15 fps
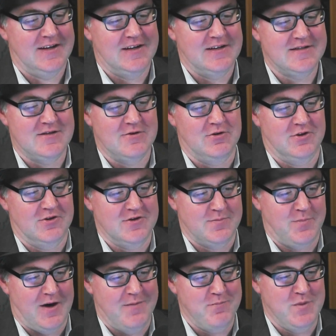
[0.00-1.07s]
still lose
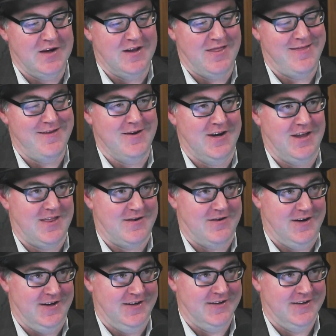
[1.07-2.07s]
by minute 33.